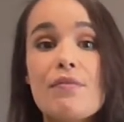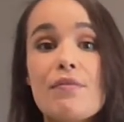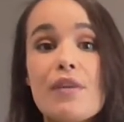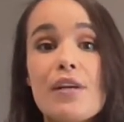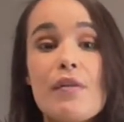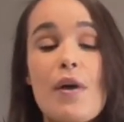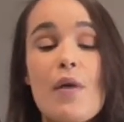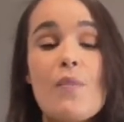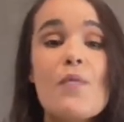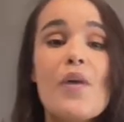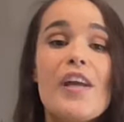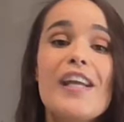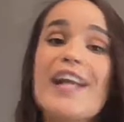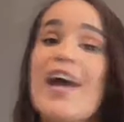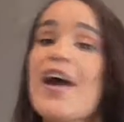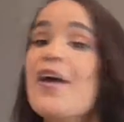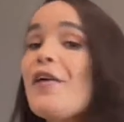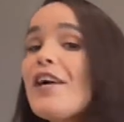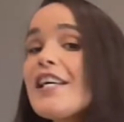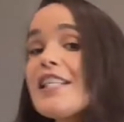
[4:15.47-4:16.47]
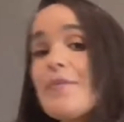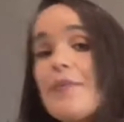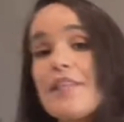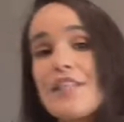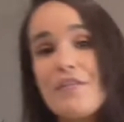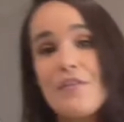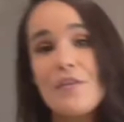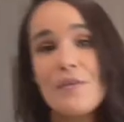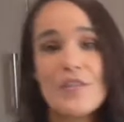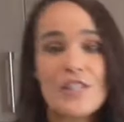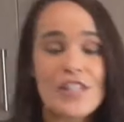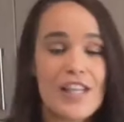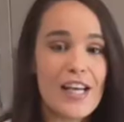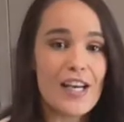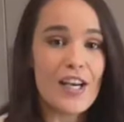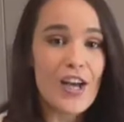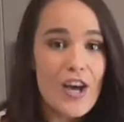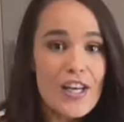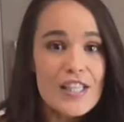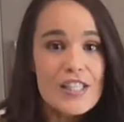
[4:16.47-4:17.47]
through. And we know, especially if you watched
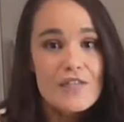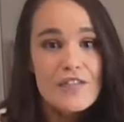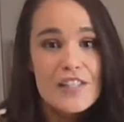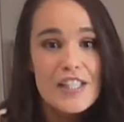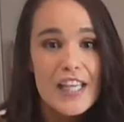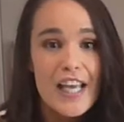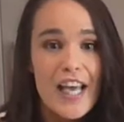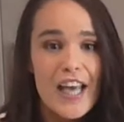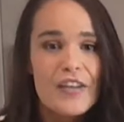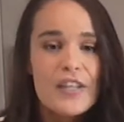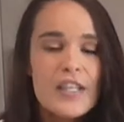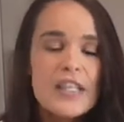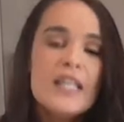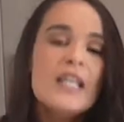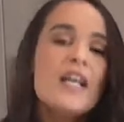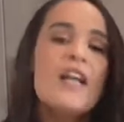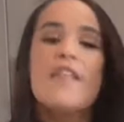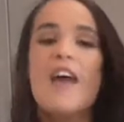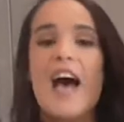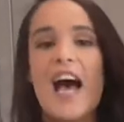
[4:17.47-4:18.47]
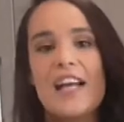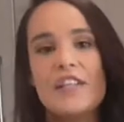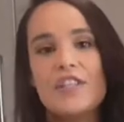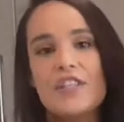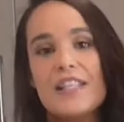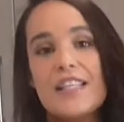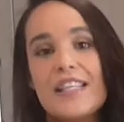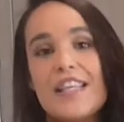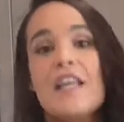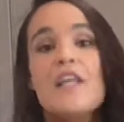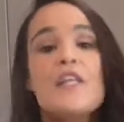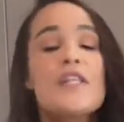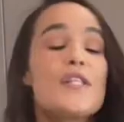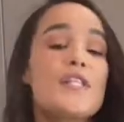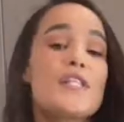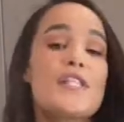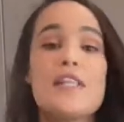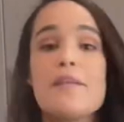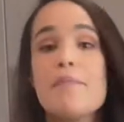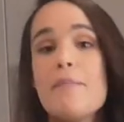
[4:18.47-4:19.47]
that last video, that actually
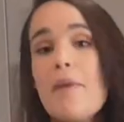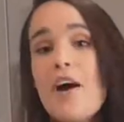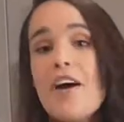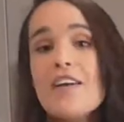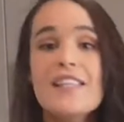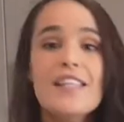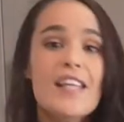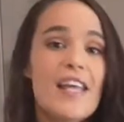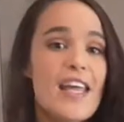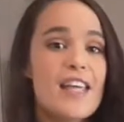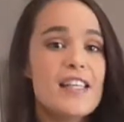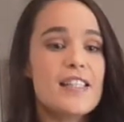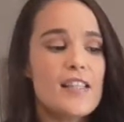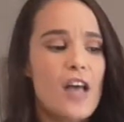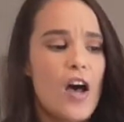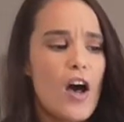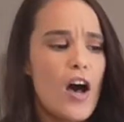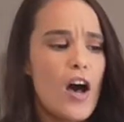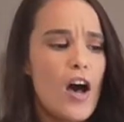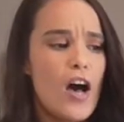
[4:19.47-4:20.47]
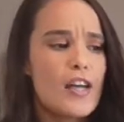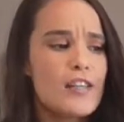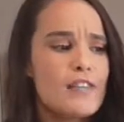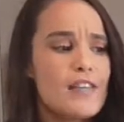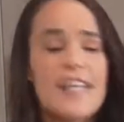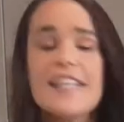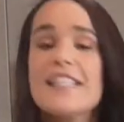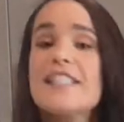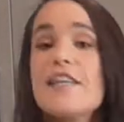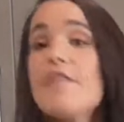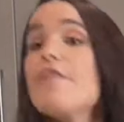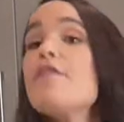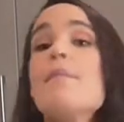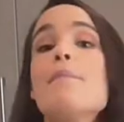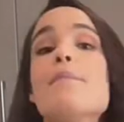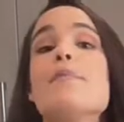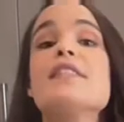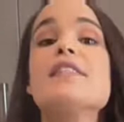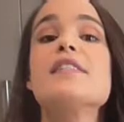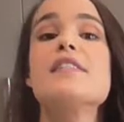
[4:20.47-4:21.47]
the supermarkets are in
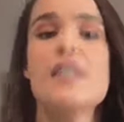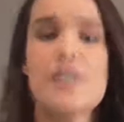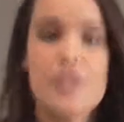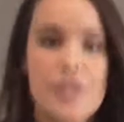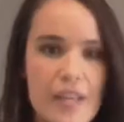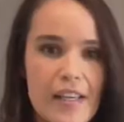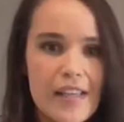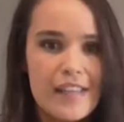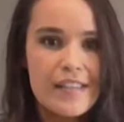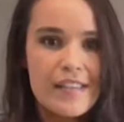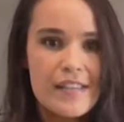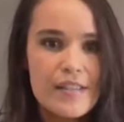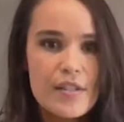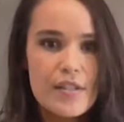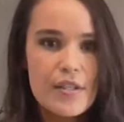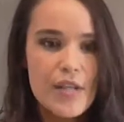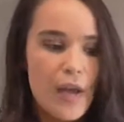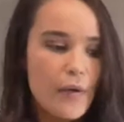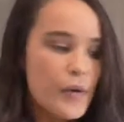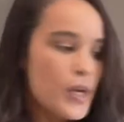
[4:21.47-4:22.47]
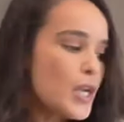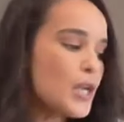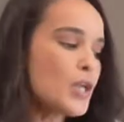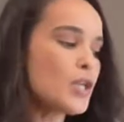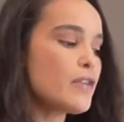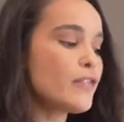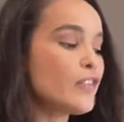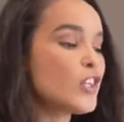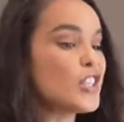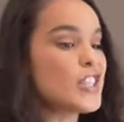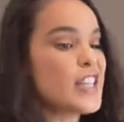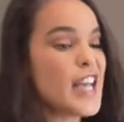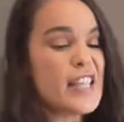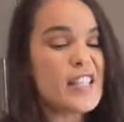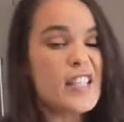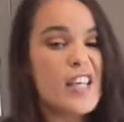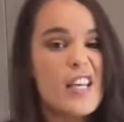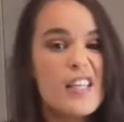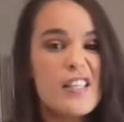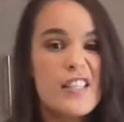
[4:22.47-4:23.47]
different positions. So you've got
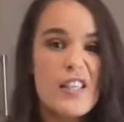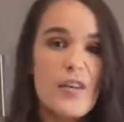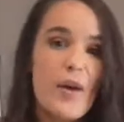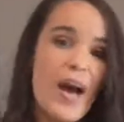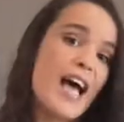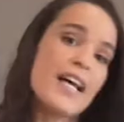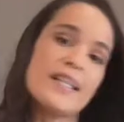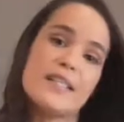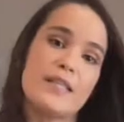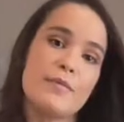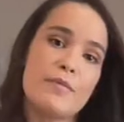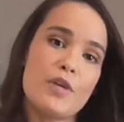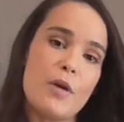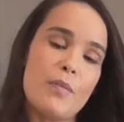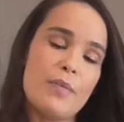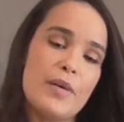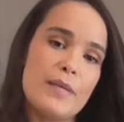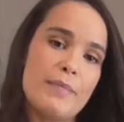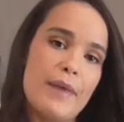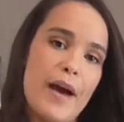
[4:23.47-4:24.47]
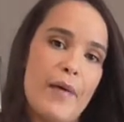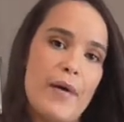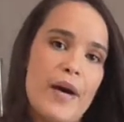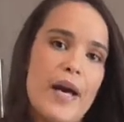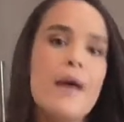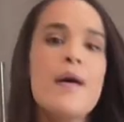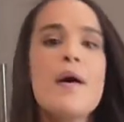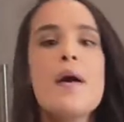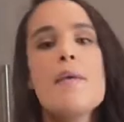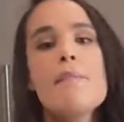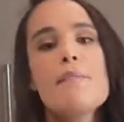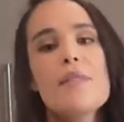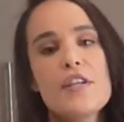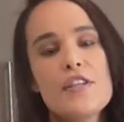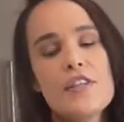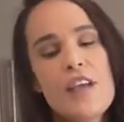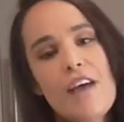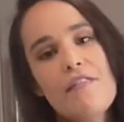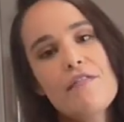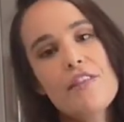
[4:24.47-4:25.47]
Tesco's who has the monopoly power, but
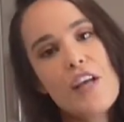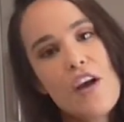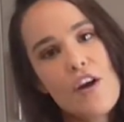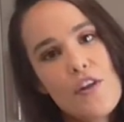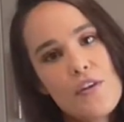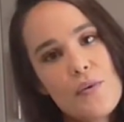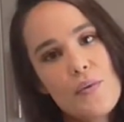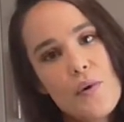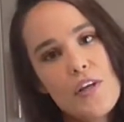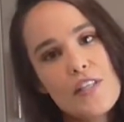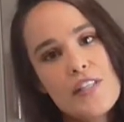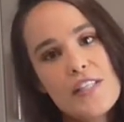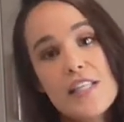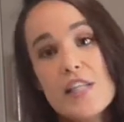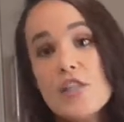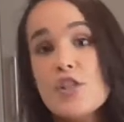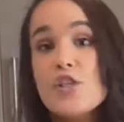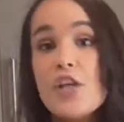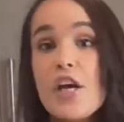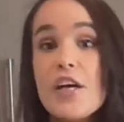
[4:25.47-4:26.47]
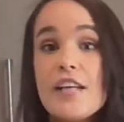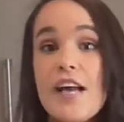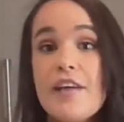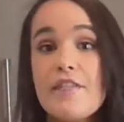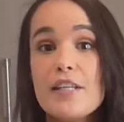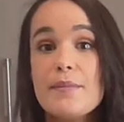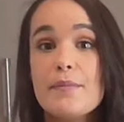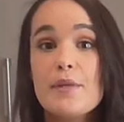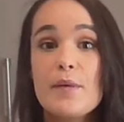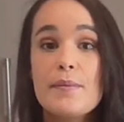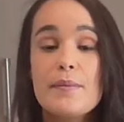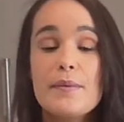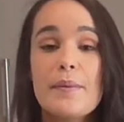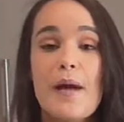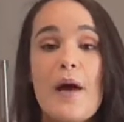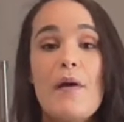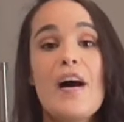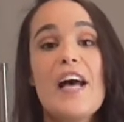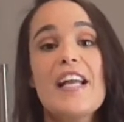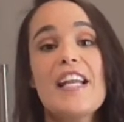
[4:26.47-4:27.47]
then you have the other ones that don't have any monopoly
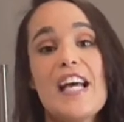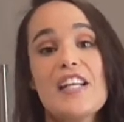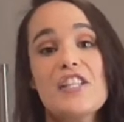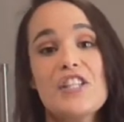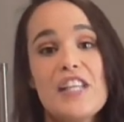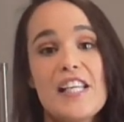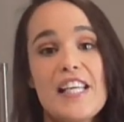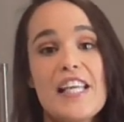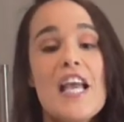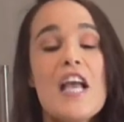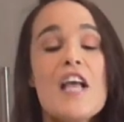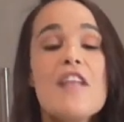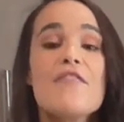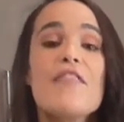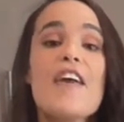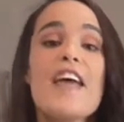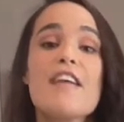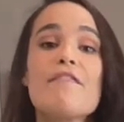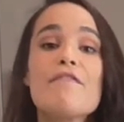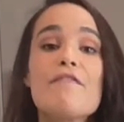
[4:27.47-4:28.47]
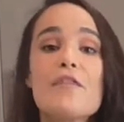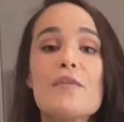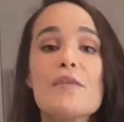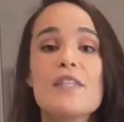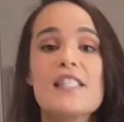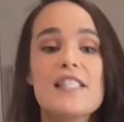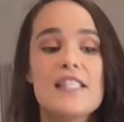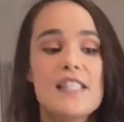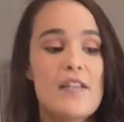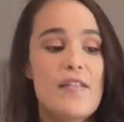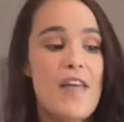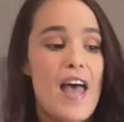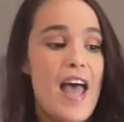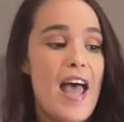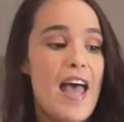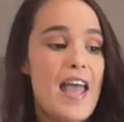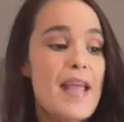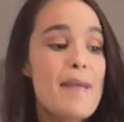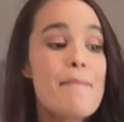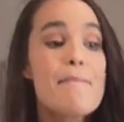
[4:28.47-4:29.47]
power, and actually their influence and
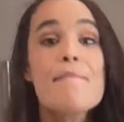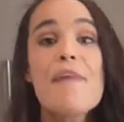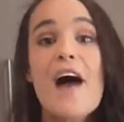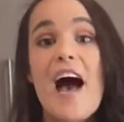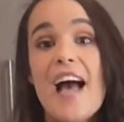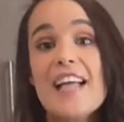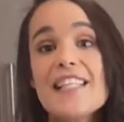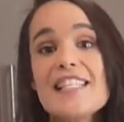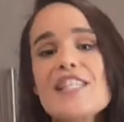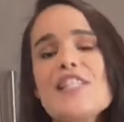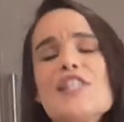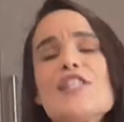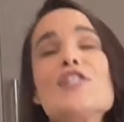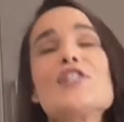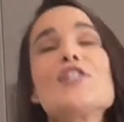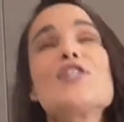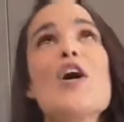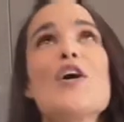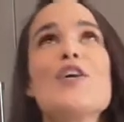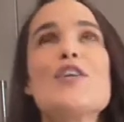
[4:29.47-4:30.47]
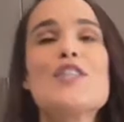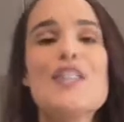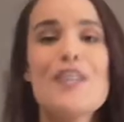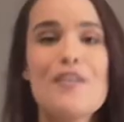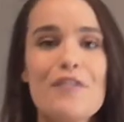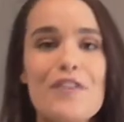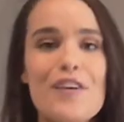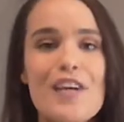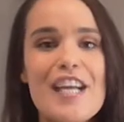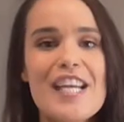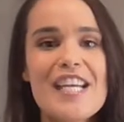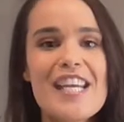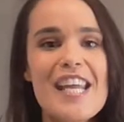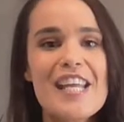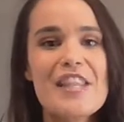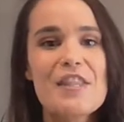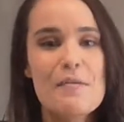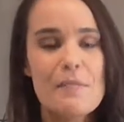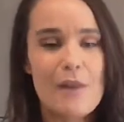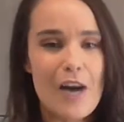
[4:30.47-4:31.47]
their impact is so different
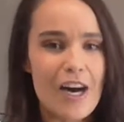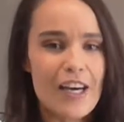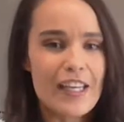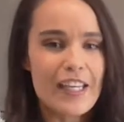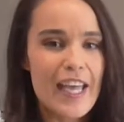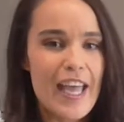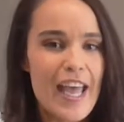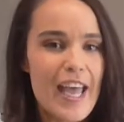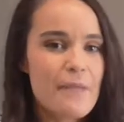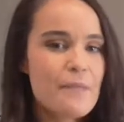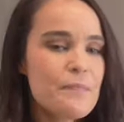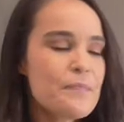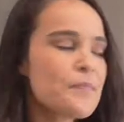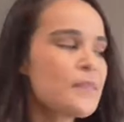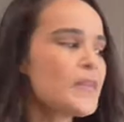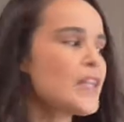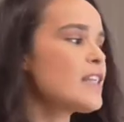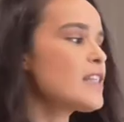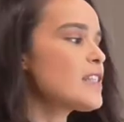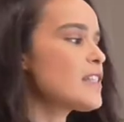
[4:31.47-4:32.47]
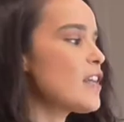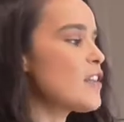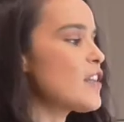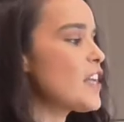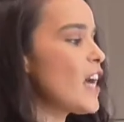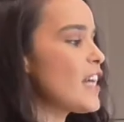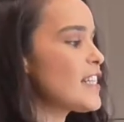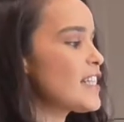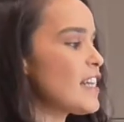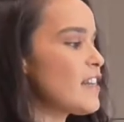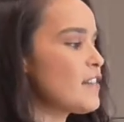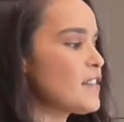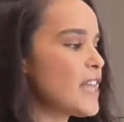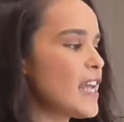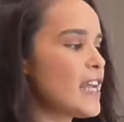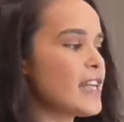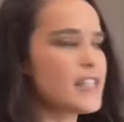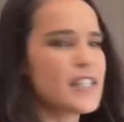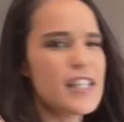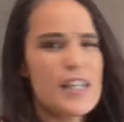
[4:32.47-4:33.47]
in the market. So the idea of
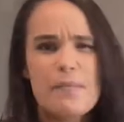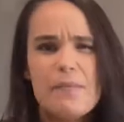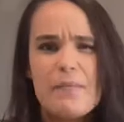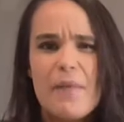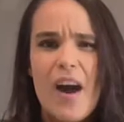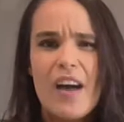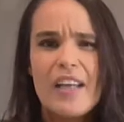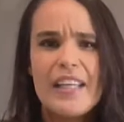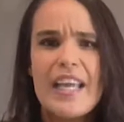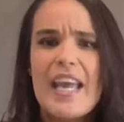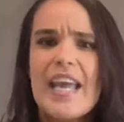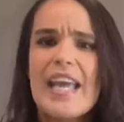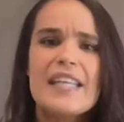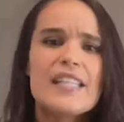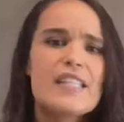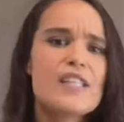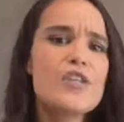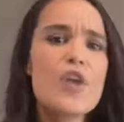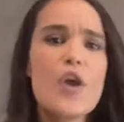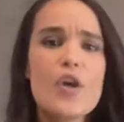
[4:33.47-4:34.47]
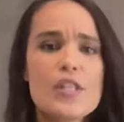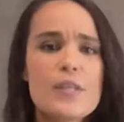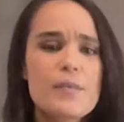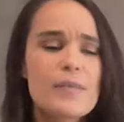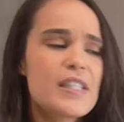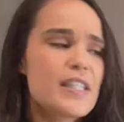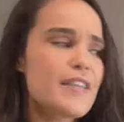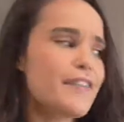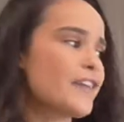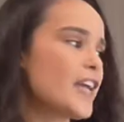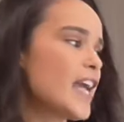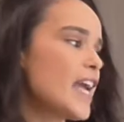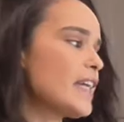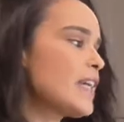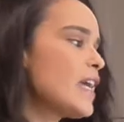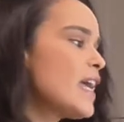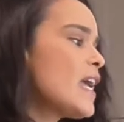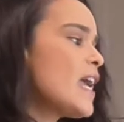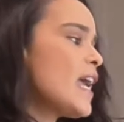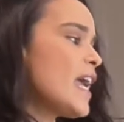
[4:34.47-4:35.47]
saying supermarket is not
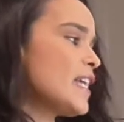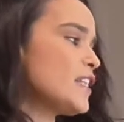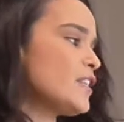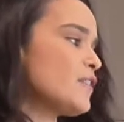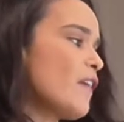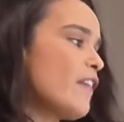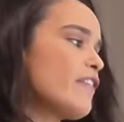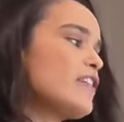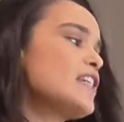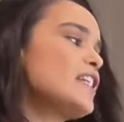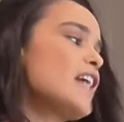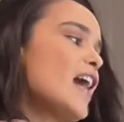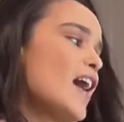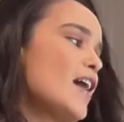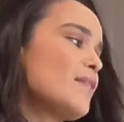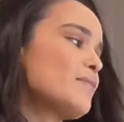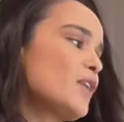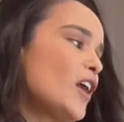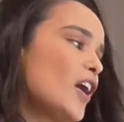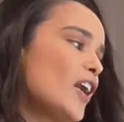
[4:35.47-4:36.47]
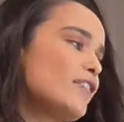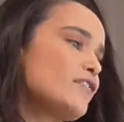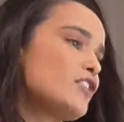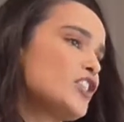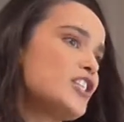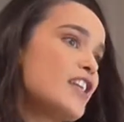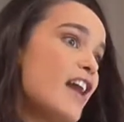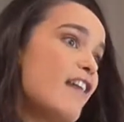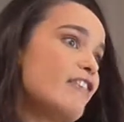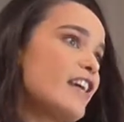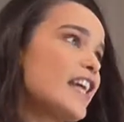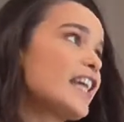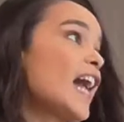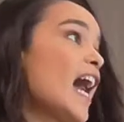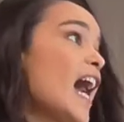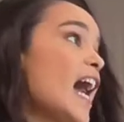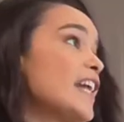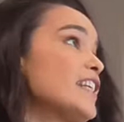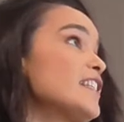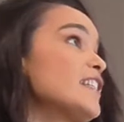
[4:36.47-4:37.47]
specific, it's very kind of generic
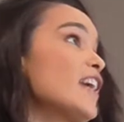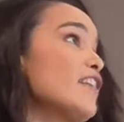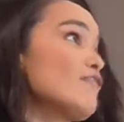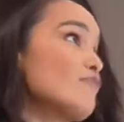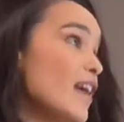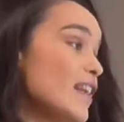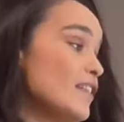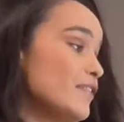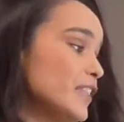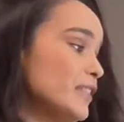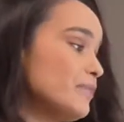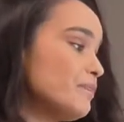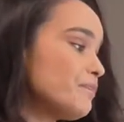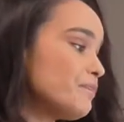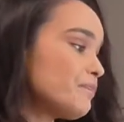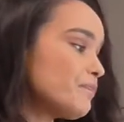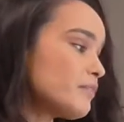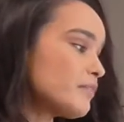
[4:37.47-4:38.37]
and irrelevant.